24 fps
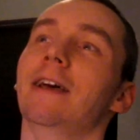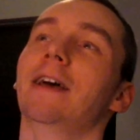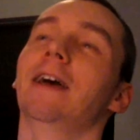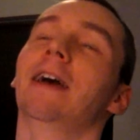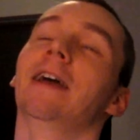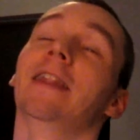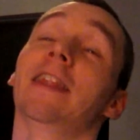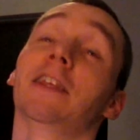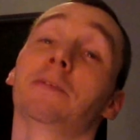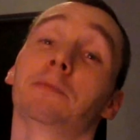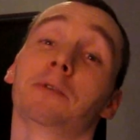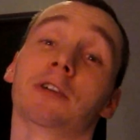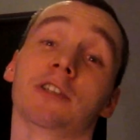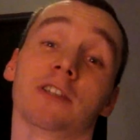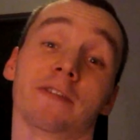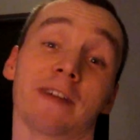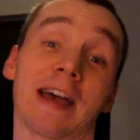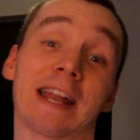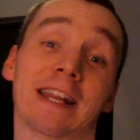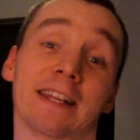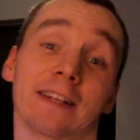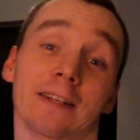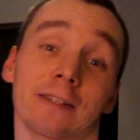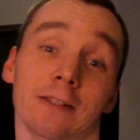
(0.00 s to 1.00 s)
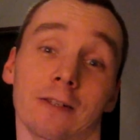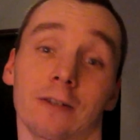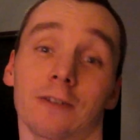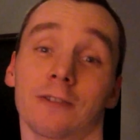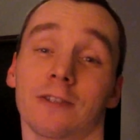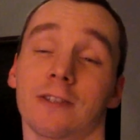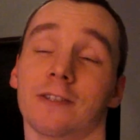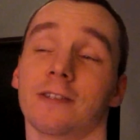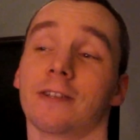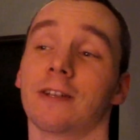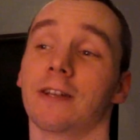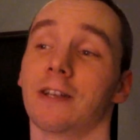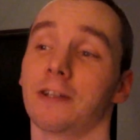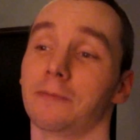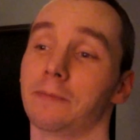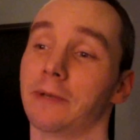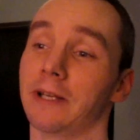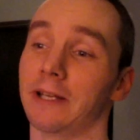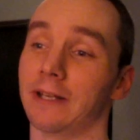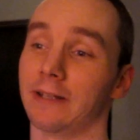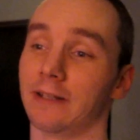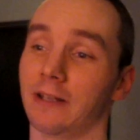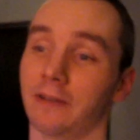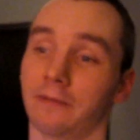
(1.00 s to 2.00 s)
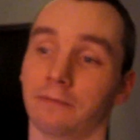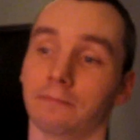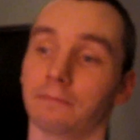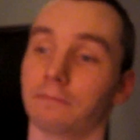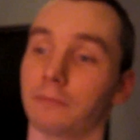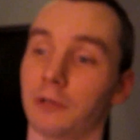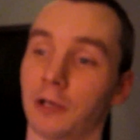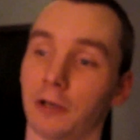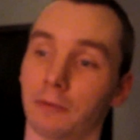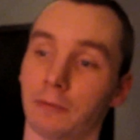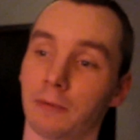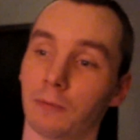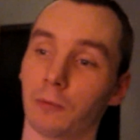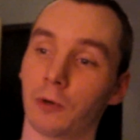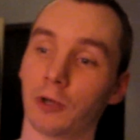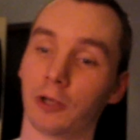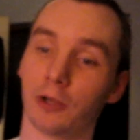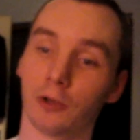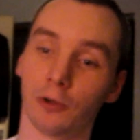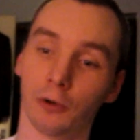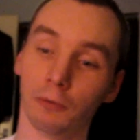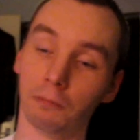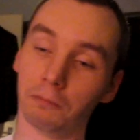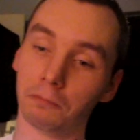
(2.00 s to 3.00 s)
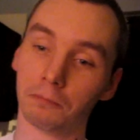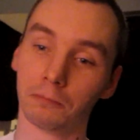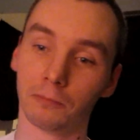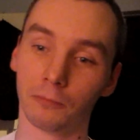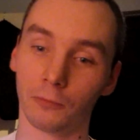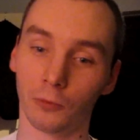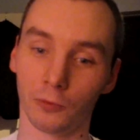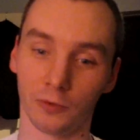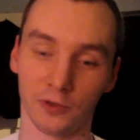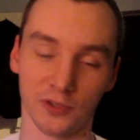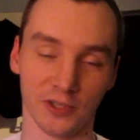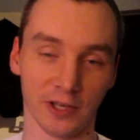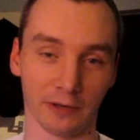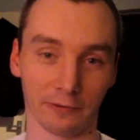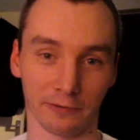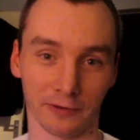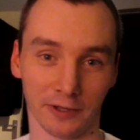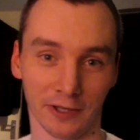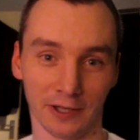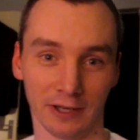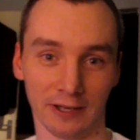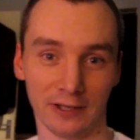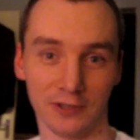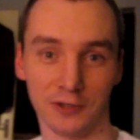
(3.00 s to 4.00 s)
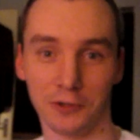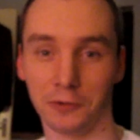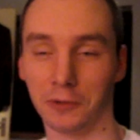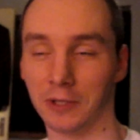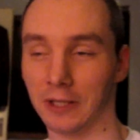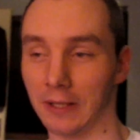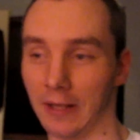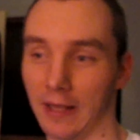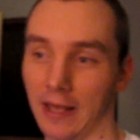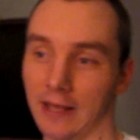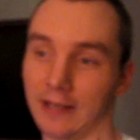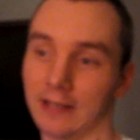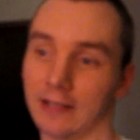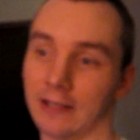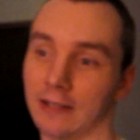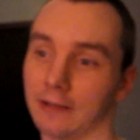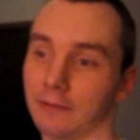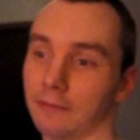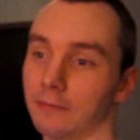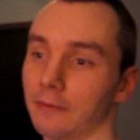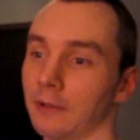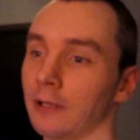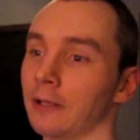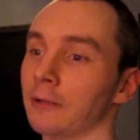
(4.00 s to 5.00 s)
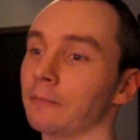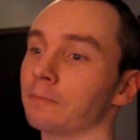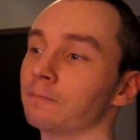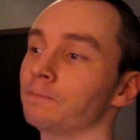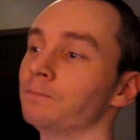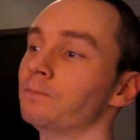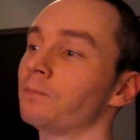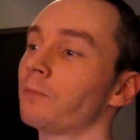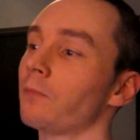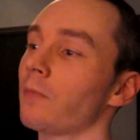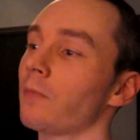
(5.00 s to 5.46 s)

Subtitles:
And that's because I've added a lot since I last played it. I've been working on stuff that needs doing, adding,